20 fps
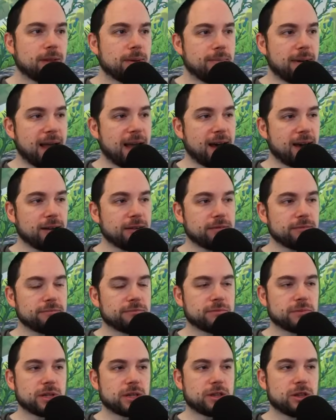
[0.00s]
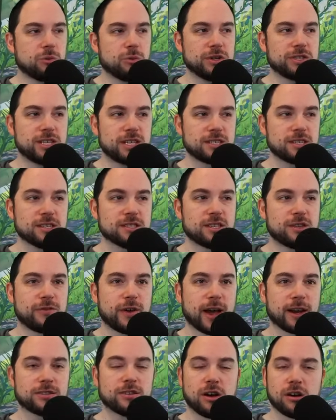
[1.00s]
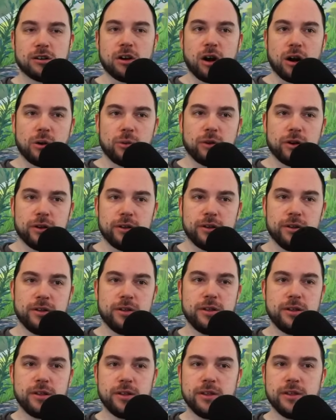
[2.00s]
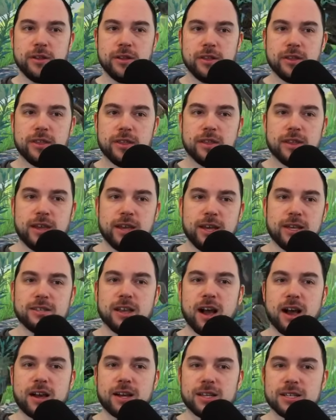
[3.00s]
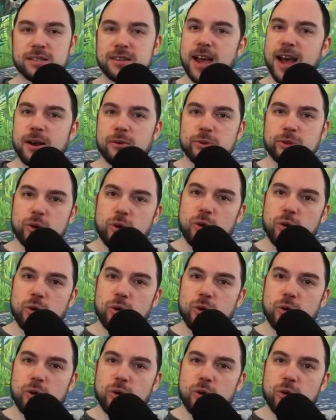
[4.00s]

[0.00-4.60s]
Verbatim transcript: Man, the resistance effect on Garwood is not going to stack with